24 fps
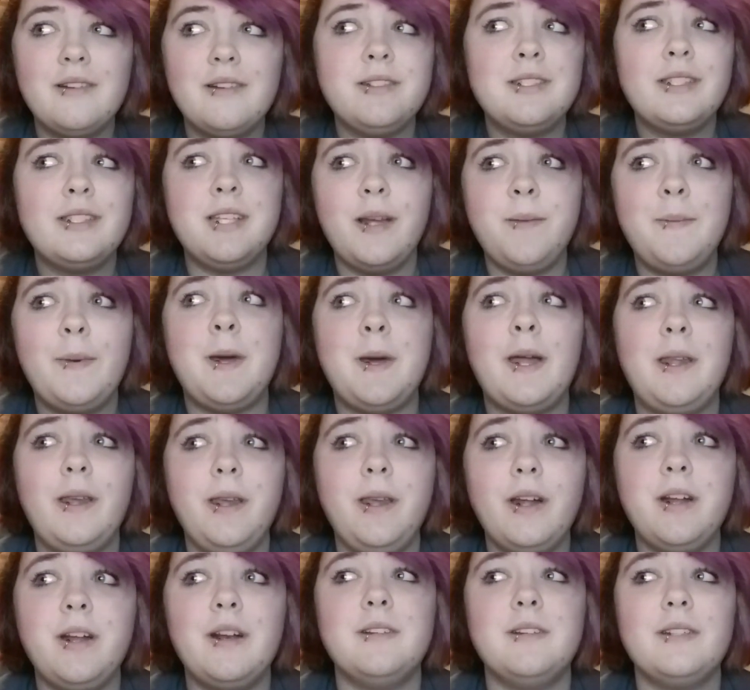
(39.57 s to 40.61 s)
would say about a
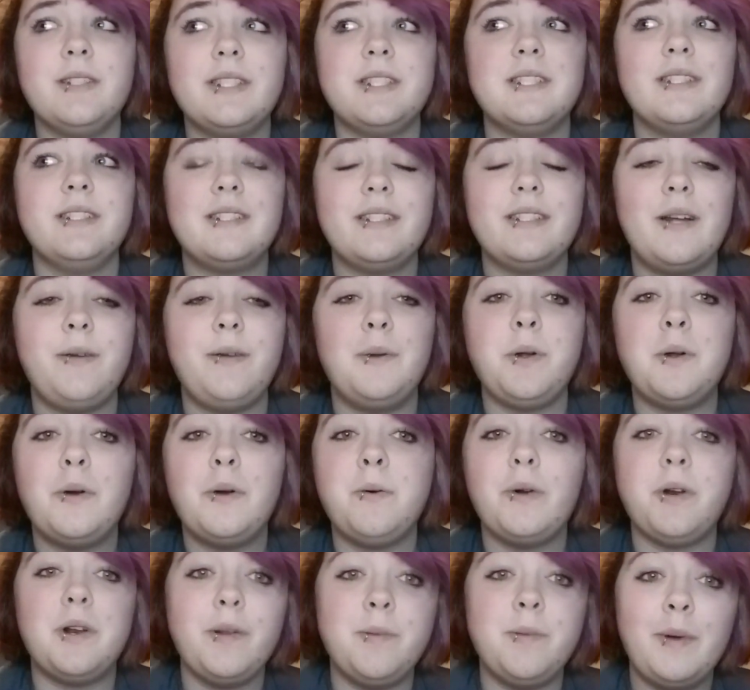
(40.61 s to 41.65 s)
year since I
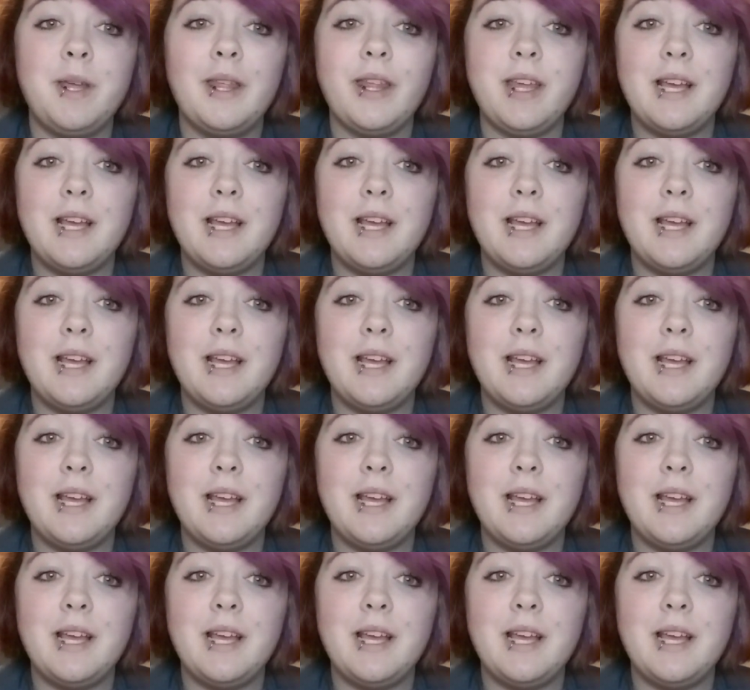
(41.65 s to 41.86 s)
recorded my